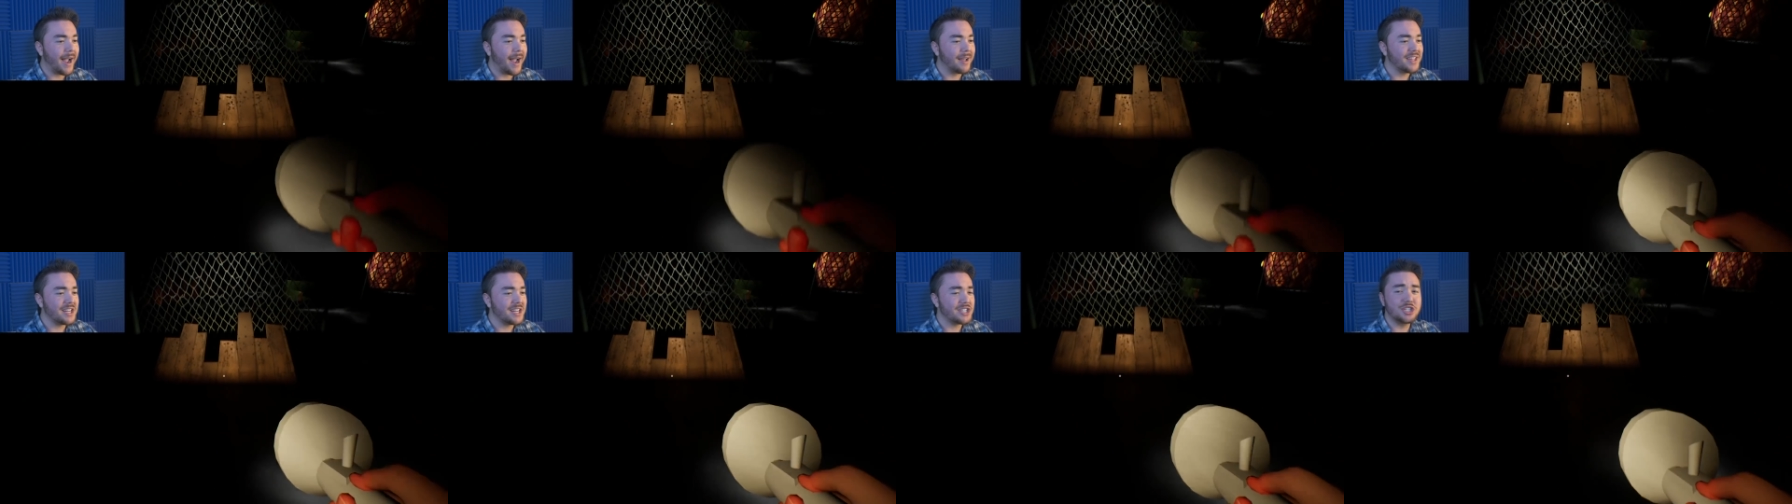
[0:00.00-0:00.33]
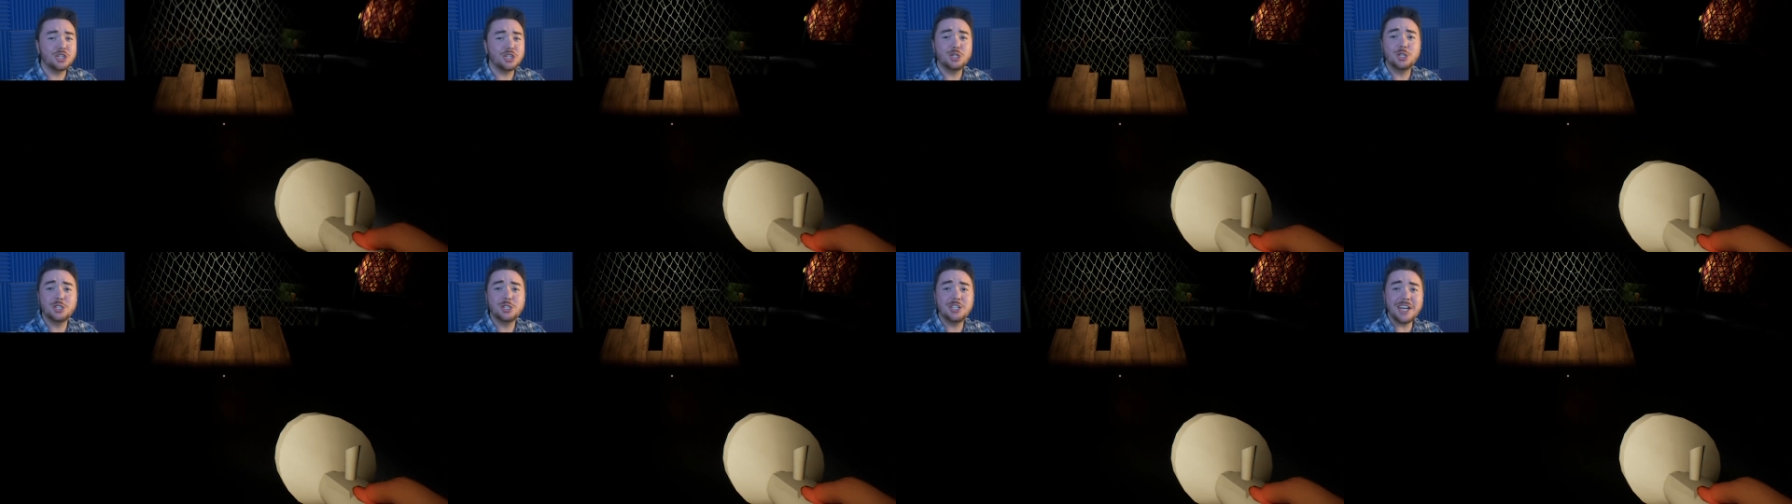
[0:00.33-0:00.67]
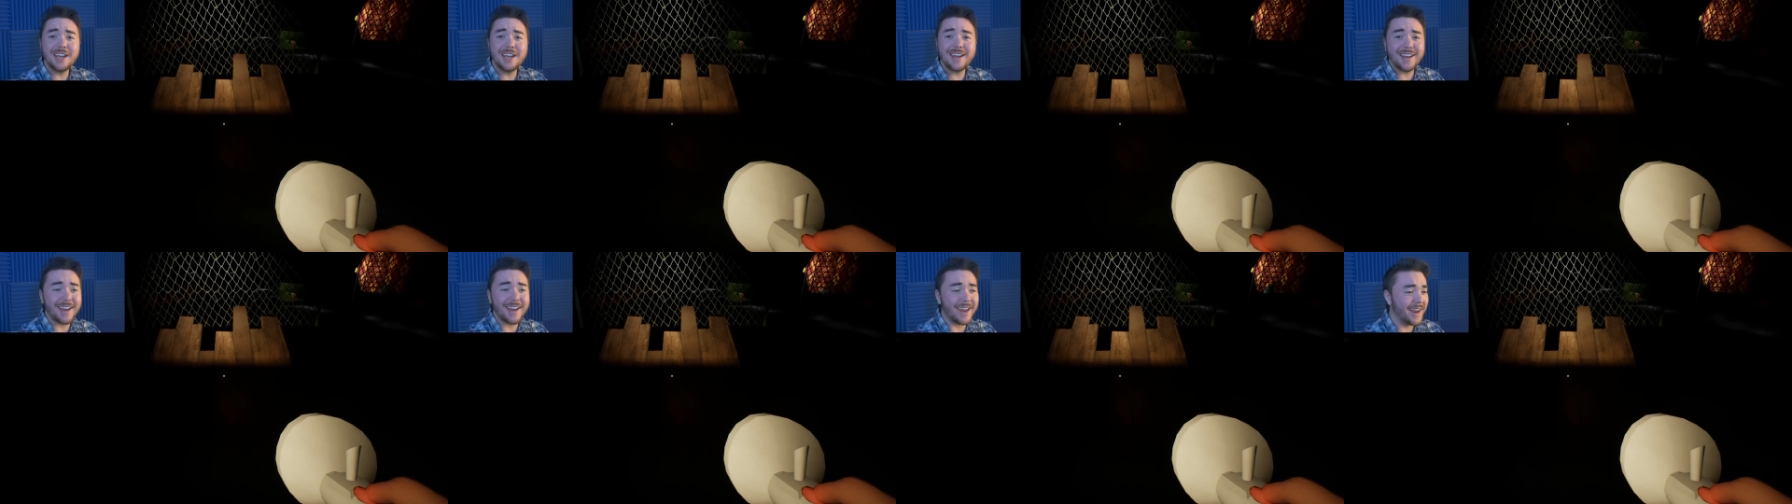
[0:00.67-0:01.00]
That's
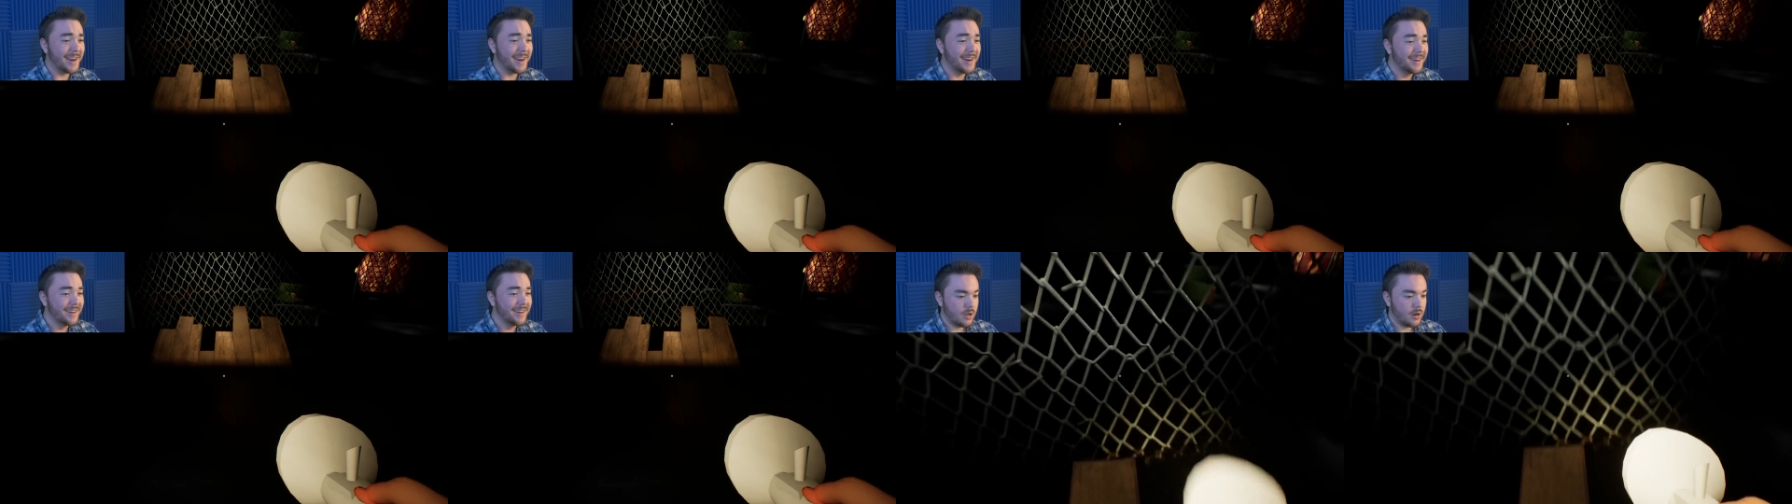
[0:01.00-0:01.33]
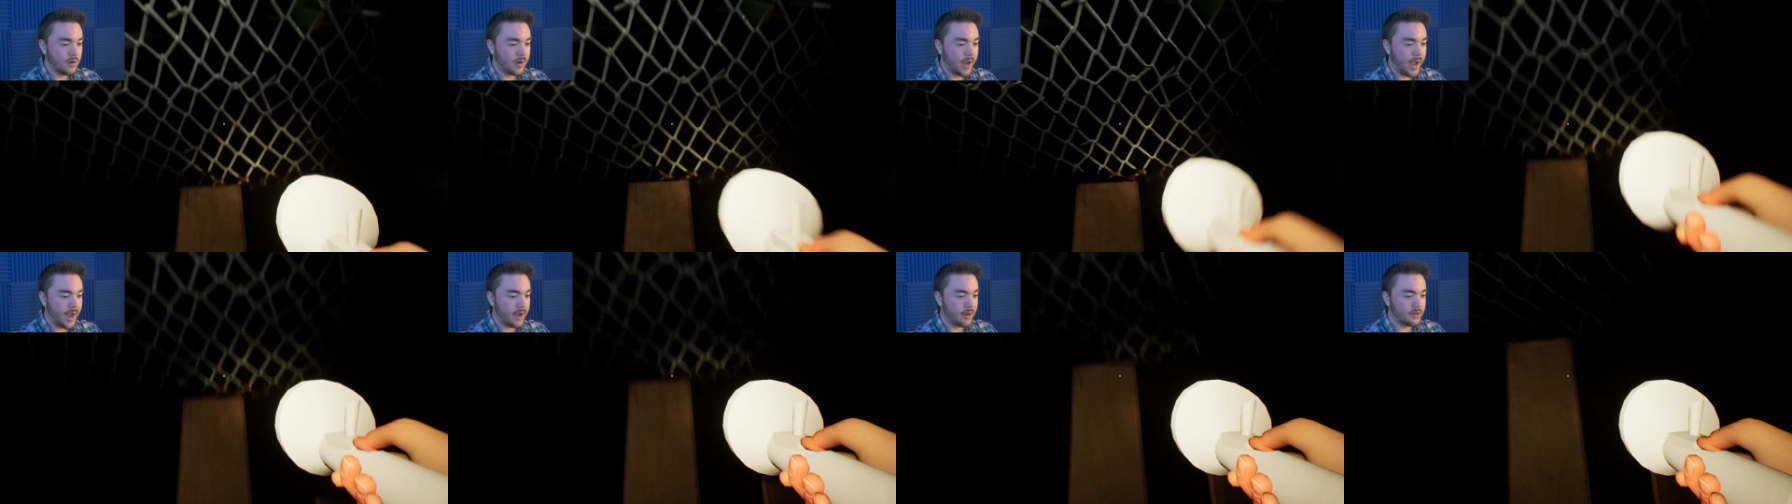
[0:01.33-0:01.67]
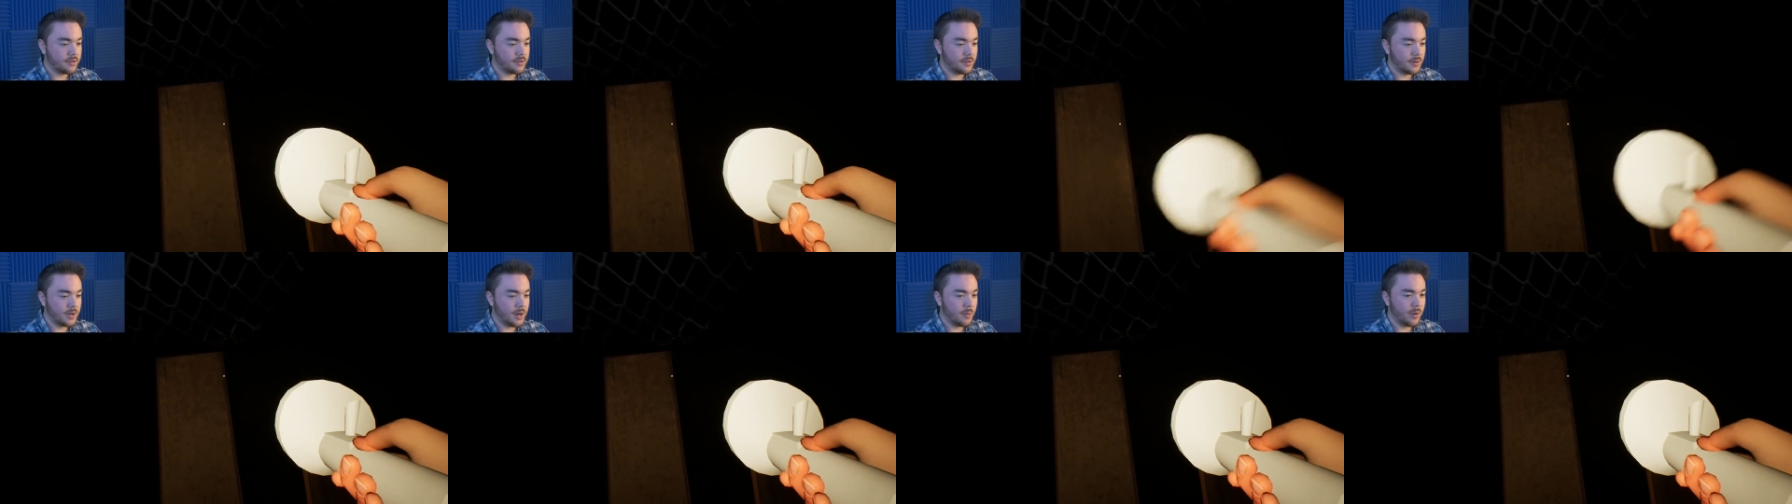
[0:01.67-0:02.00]
cheating. Okay,
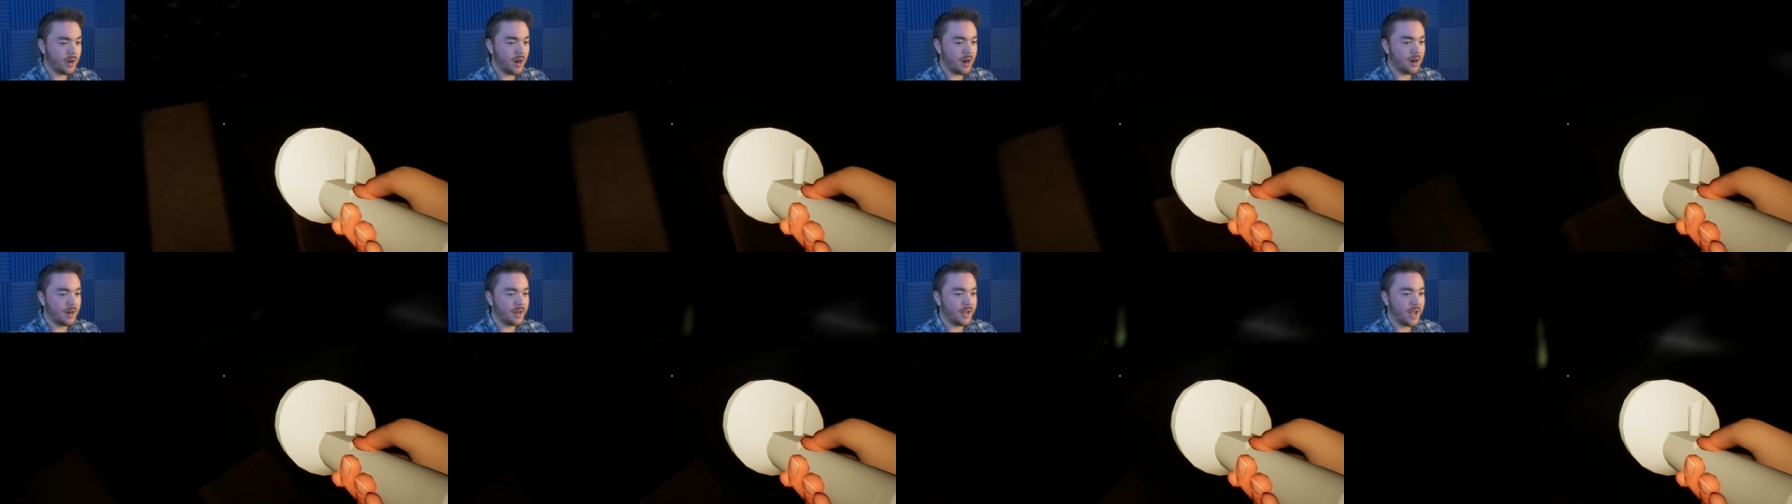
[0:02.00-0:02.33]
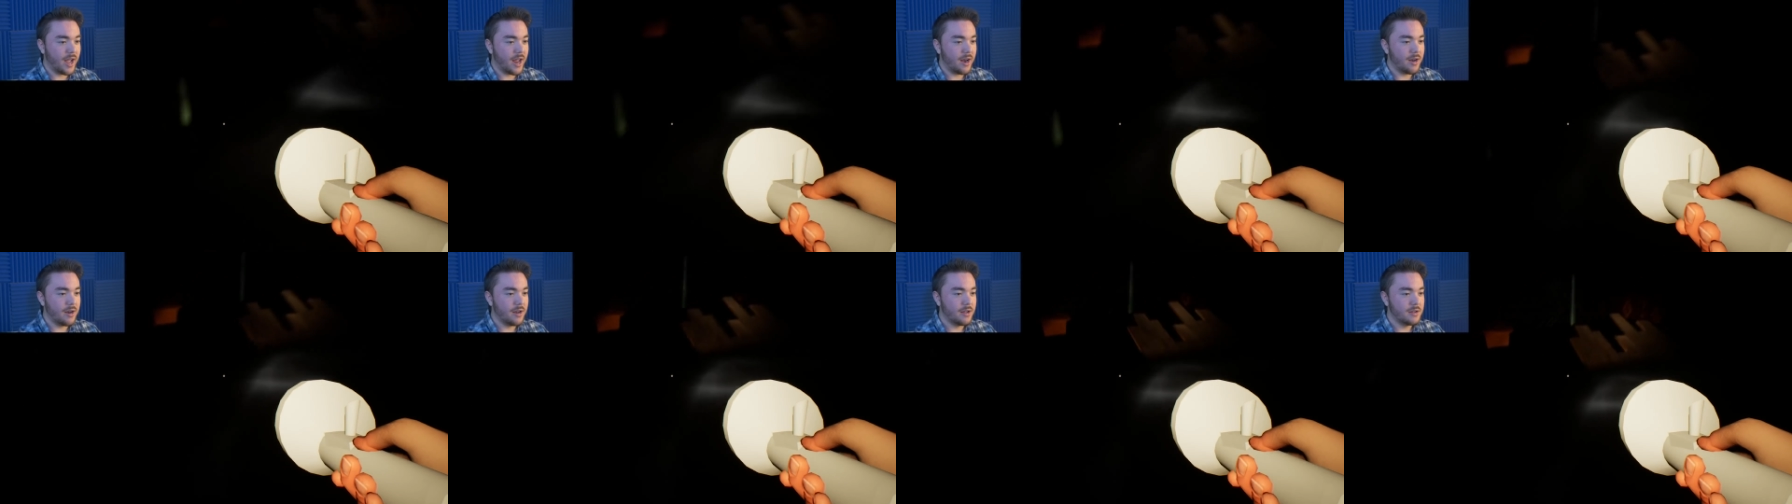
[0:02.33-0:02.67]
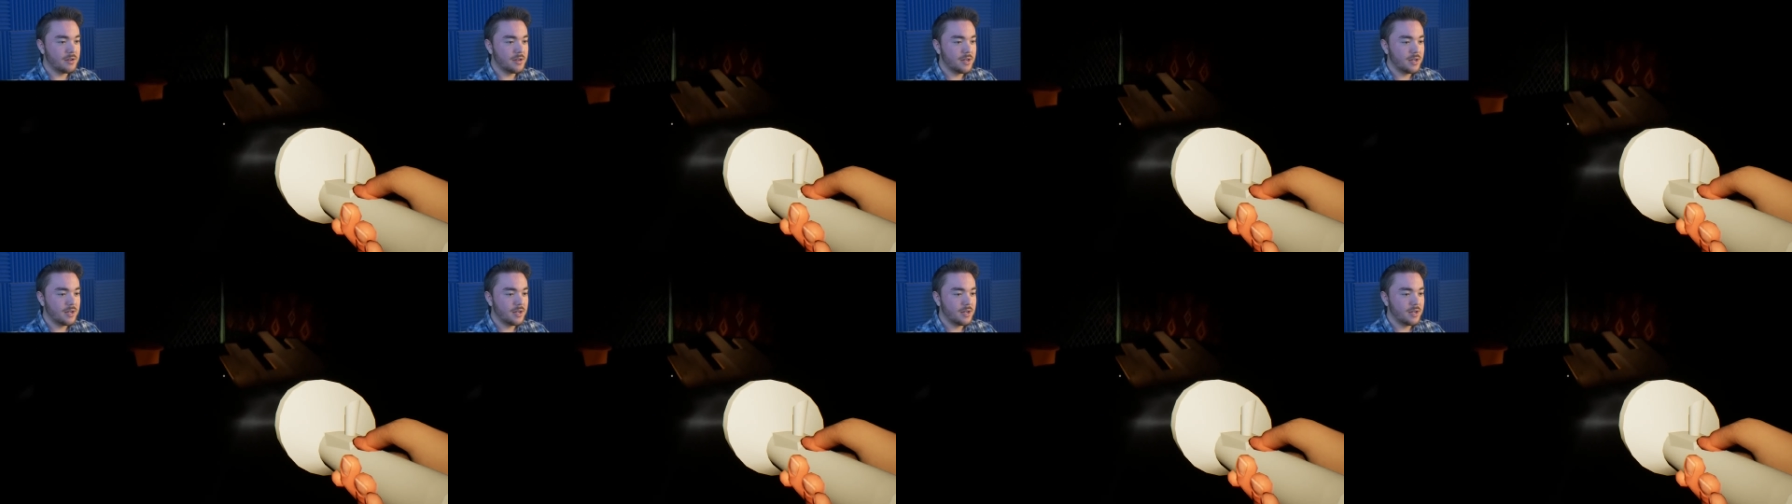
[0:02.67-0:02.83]
so here we are again.